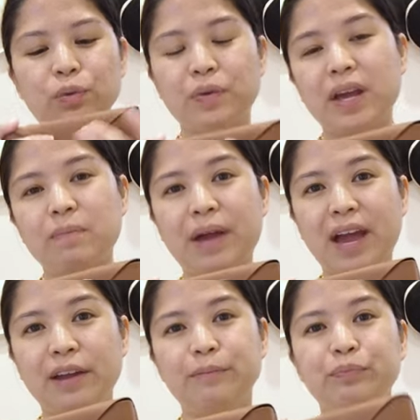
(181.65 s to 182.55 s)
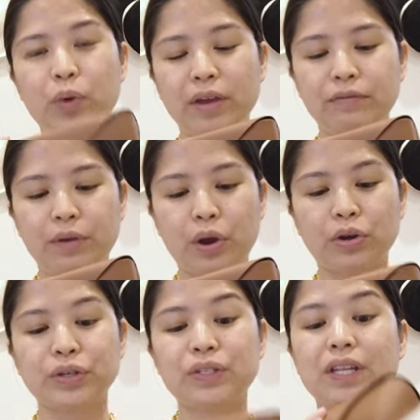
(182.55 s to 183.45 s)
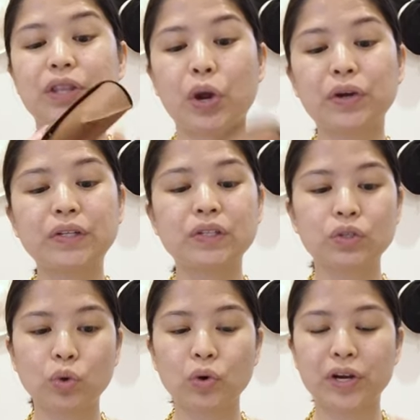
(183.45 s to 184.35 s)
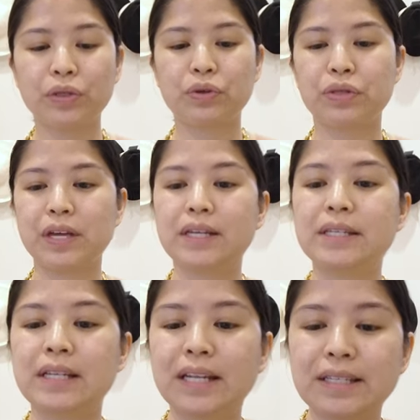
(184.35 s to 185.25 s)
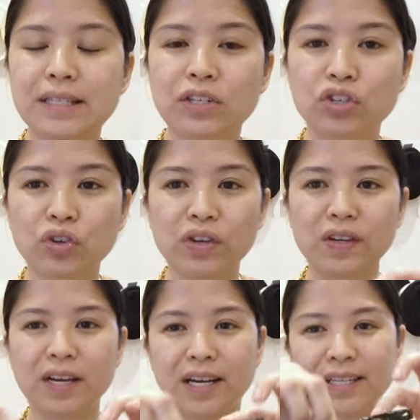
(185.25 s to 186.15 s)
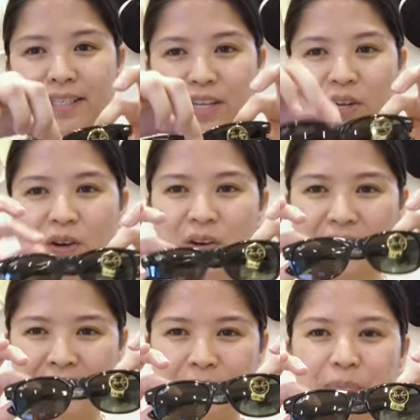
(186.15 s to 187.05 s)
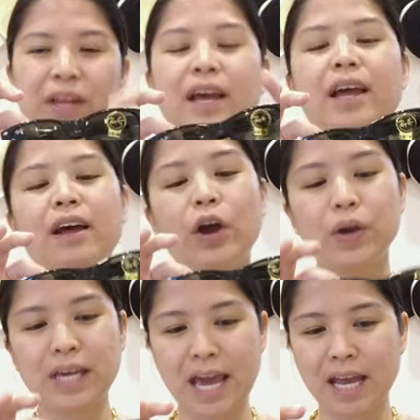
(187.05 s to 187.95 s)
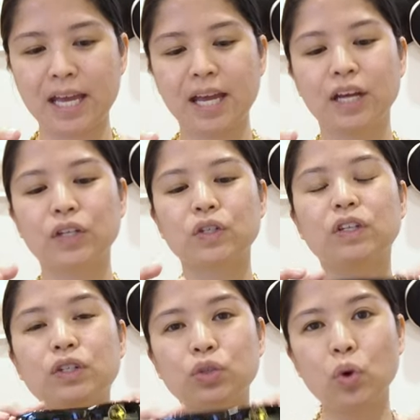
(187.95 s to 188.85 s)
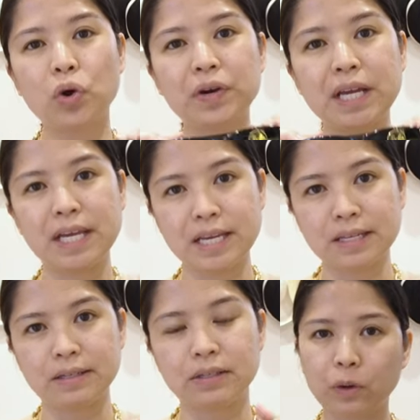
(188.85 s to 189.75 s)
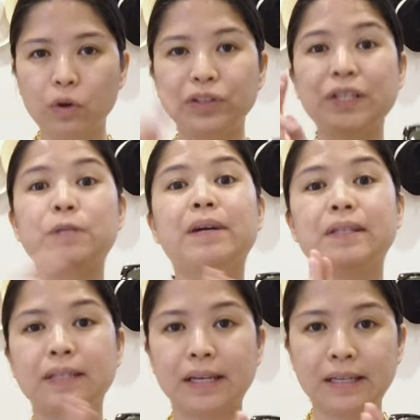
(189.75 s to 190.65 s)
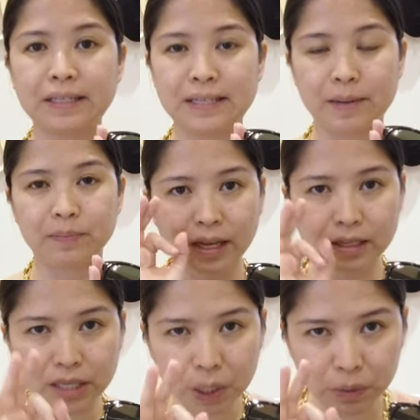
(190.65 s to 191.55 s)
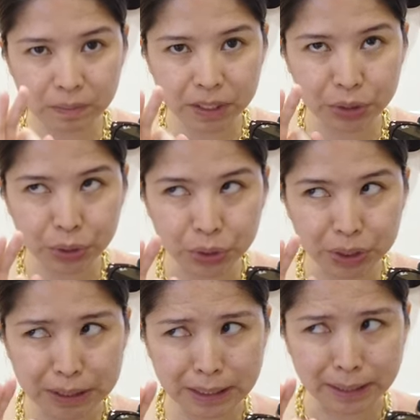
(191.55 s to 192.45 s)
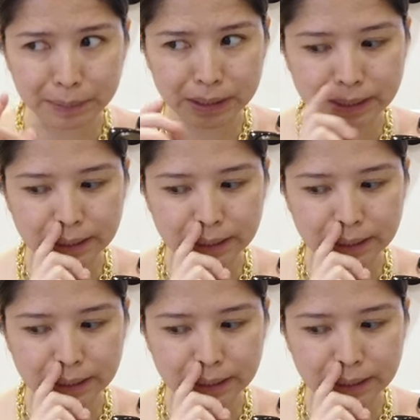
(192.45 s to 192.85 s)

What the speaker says: Ray-Ban Wayfarers. And there is a story to this. Let's show you guys here. Okay. So the story is, well, this is my second attempt, and there will be a third attempt,